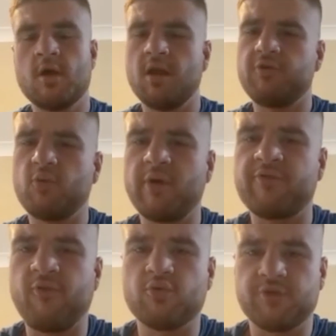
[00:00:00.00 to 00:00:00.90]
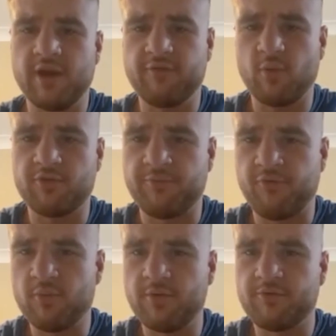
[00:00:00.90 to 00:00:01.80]
There's always faults in everyone's
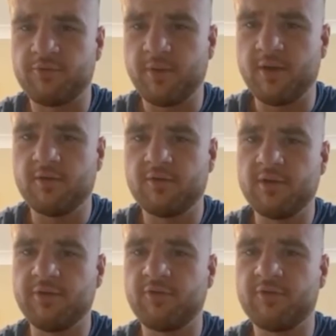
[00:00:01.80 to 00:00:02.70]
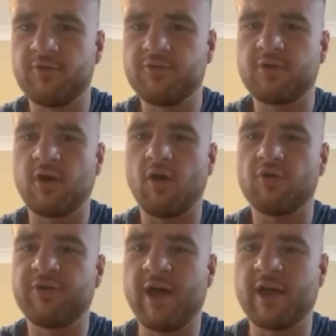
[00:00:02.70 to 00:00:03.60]
performance. But listen,
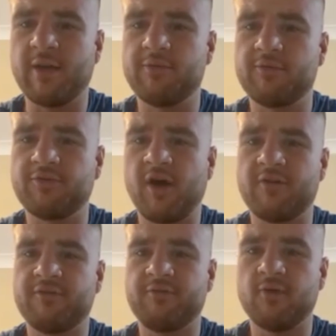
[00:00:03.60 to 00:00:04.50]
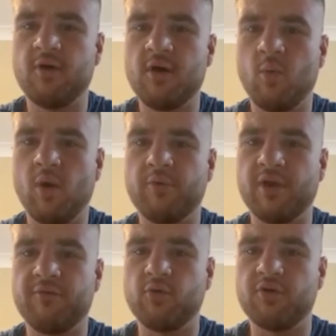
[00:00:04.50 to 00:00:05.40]
Carlos Takam is a tough
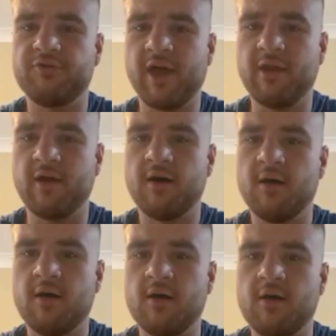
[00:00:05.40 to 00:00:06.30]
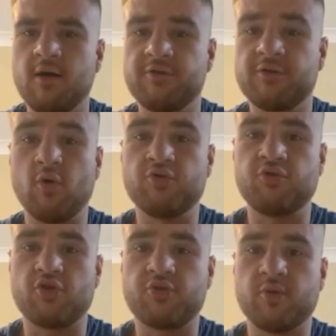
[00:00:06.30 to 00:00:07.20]
world-level contender. He caused
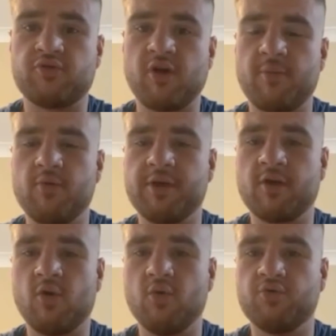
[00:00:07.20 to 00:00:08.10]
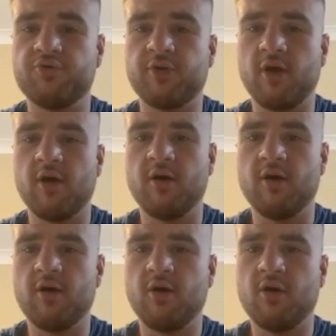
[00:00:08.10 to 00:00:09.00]
Joshua trouble. He caused
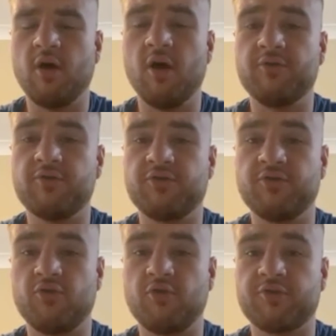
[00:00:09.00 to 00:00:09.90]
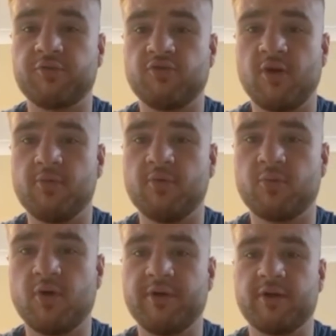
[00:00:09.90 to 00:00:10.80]
Chisora some trouble as
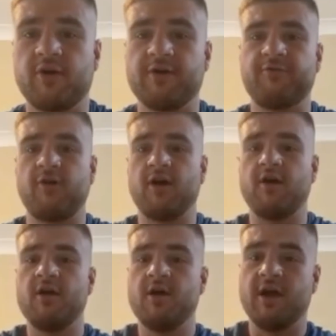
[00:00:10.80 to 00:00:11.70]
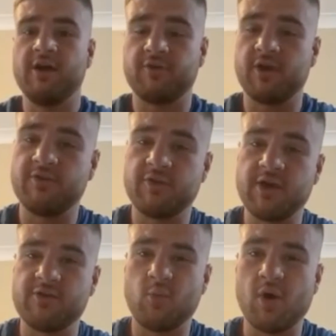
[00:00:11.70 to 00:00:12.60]
well in a great fight. He's
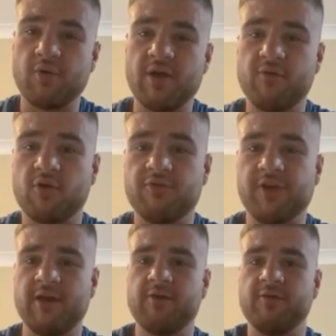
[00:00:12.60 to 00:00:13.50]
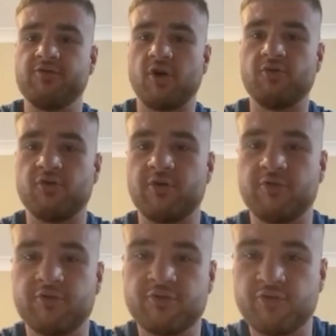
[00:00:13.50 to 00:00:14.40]
a world-level contender, and Joe Joyce
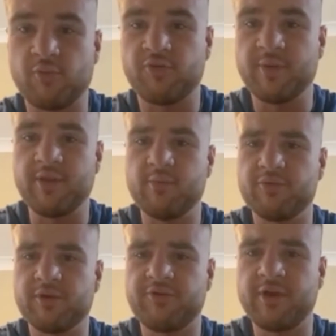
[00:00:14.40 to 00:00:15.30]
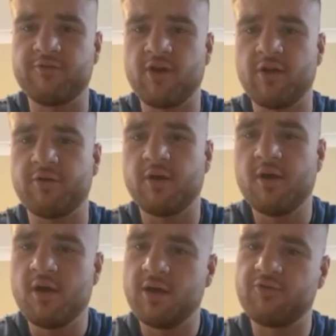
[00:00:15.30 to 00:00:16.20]
has stopped him in the sixth round? Yeah.